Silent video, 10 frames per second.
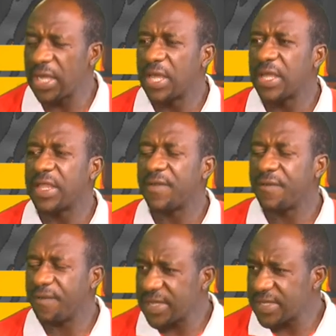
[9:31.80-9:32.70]
the
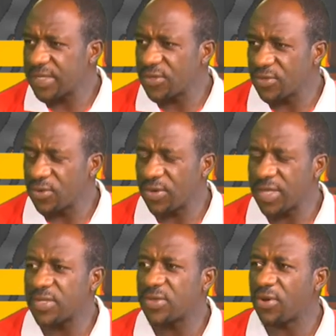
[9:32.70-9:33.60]
first thing to do is
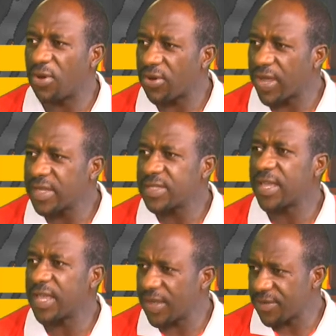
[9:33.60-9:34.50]
to correct the
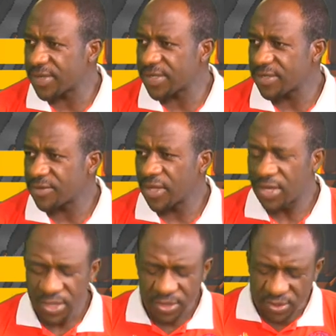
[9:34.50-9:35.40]
cavus.
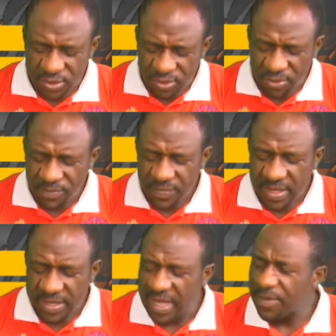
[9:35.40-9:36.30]
So
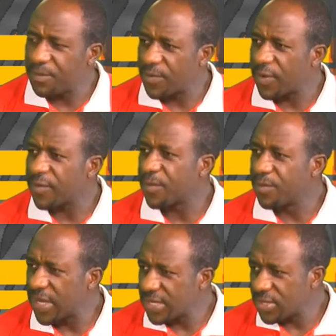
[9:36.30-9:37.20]
that
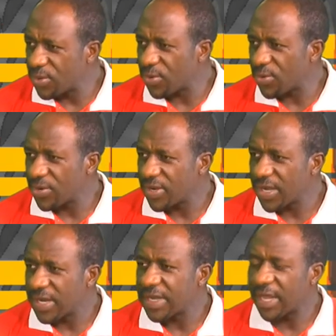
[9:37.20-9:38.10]
big toe
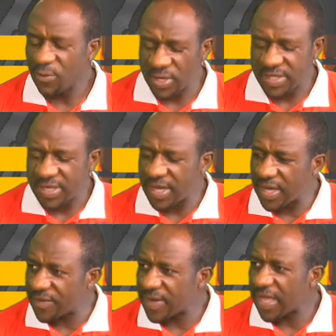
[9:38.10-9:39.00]
that was
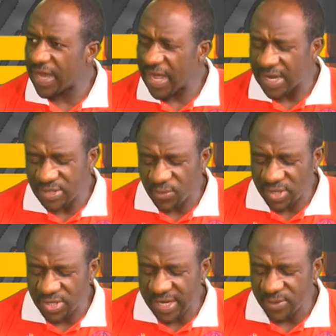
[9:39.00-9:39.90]
curved at arch, we
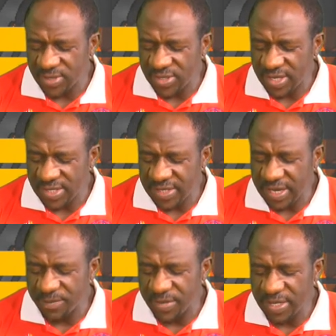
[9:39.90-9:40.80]
try to straighten
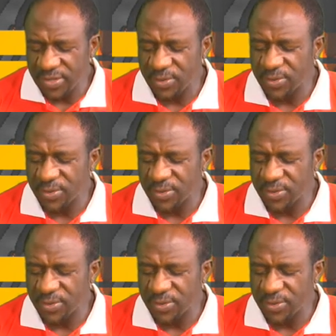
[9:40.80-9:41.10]
that big toe.